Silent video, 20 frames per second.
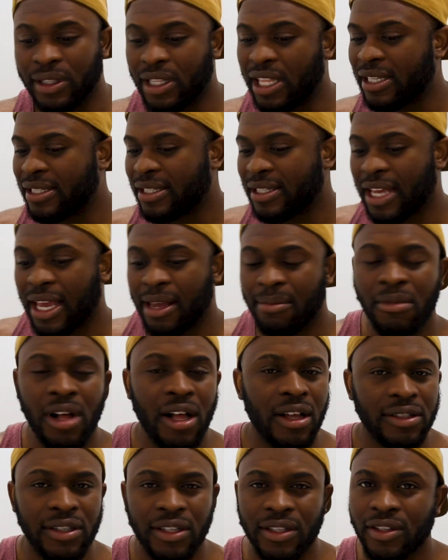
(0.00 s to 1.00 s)
the same
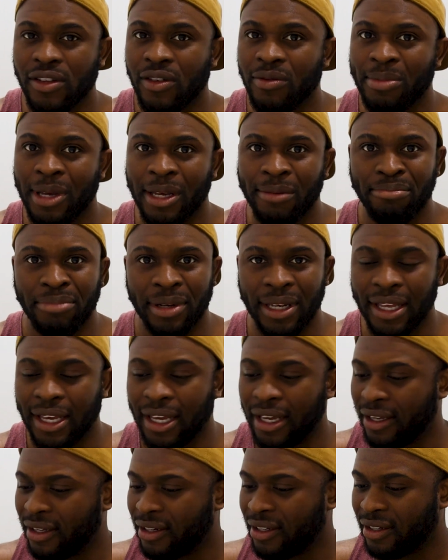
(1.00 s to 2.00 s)
artists are being
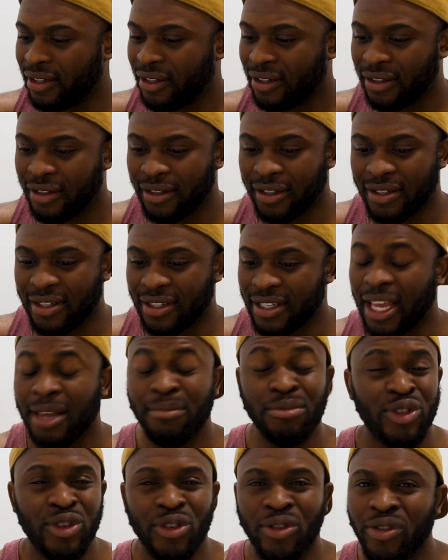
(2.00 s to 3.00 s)
played, the
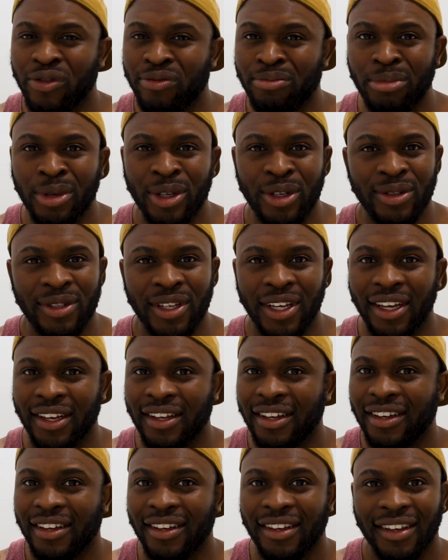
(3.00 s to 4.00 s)
same sort of
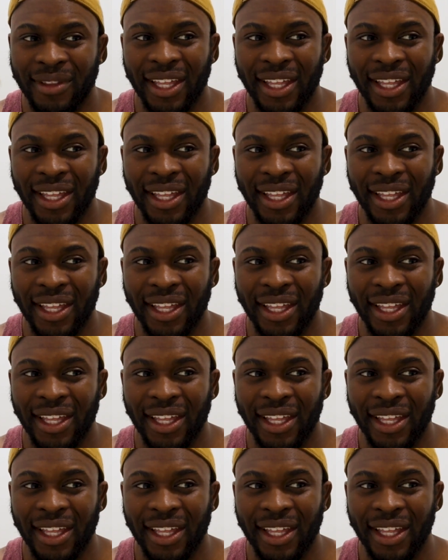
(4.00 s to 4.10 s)
music.